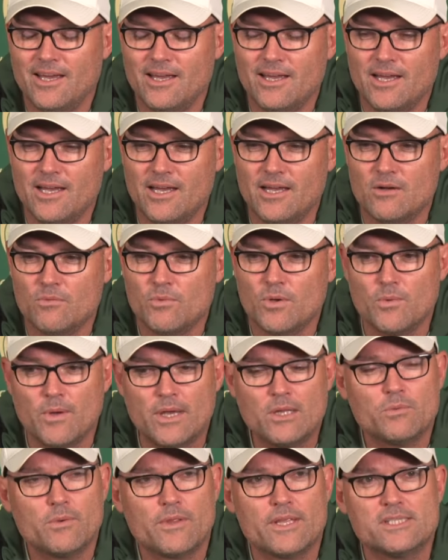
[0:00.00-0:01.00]
uh, uh,
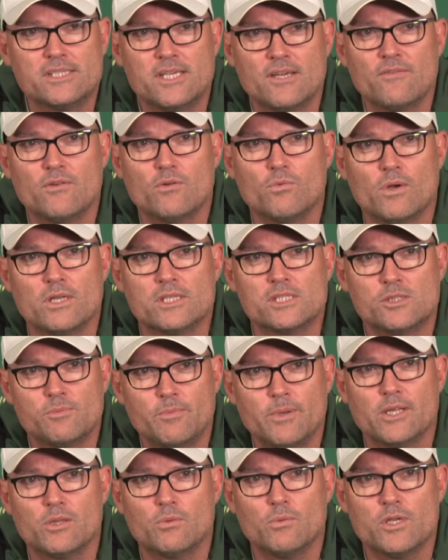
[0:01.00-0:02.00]
we went with a
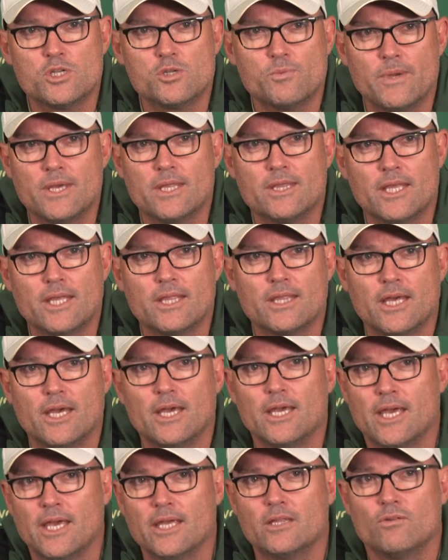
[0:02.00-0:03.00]
7-1 split, which meant
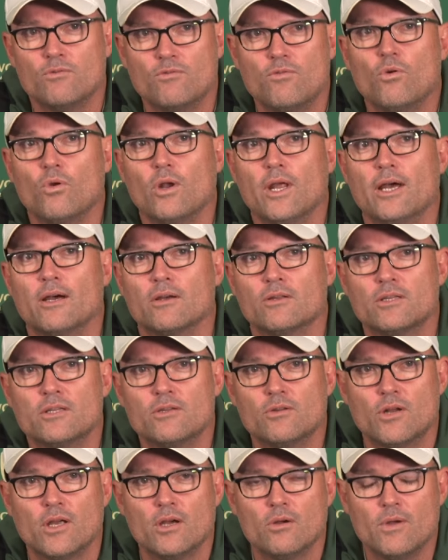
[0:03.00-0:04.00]
that they had to fall
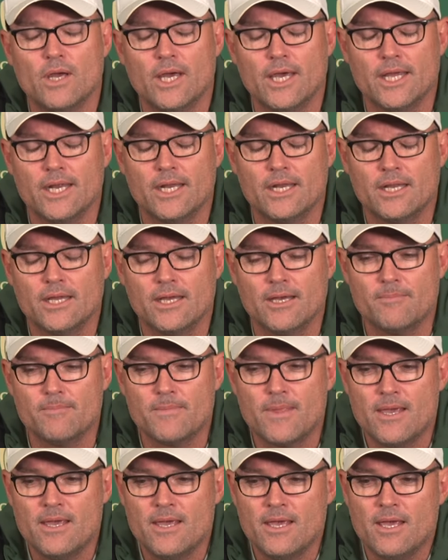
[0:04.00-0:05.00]
out, you know, and
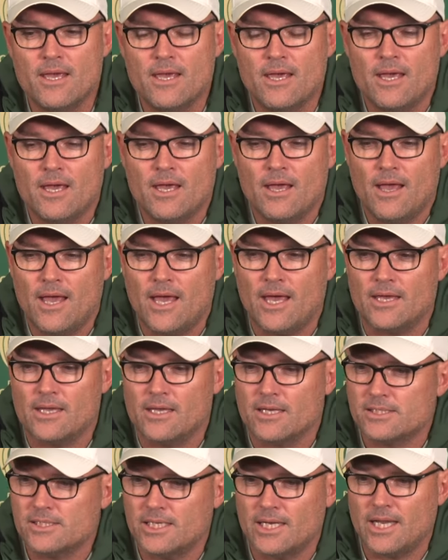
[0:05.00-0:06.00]
um,
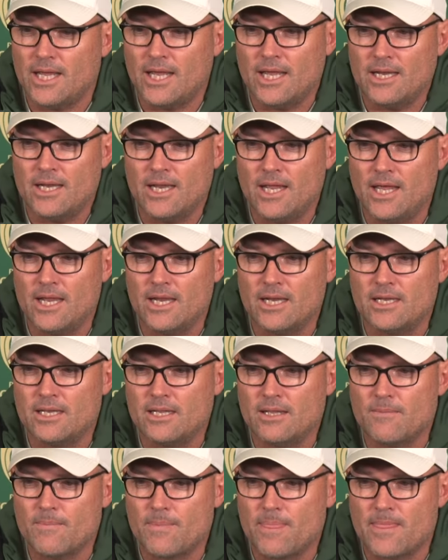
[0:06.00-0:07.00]
uh, yes, and, and,
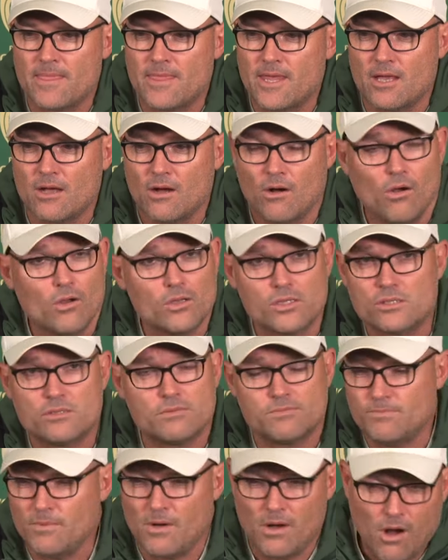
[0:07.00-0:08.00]
and their
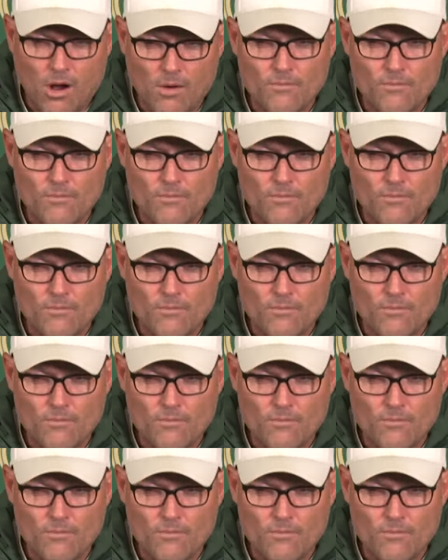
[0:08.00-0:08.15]
hearts